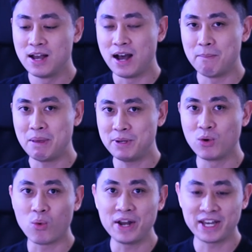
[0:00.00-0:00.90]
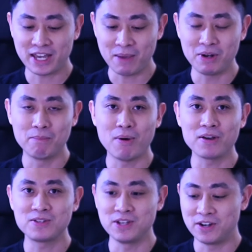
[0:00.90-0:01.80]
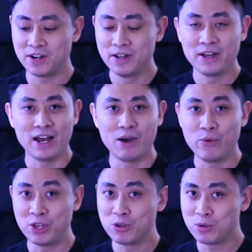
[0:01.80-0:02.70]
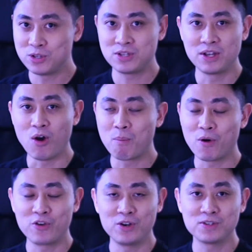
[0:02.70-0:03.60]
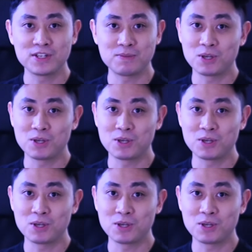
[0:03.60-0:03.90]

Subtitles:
maybe the one that came in the box here when you use the OPPO Reno6,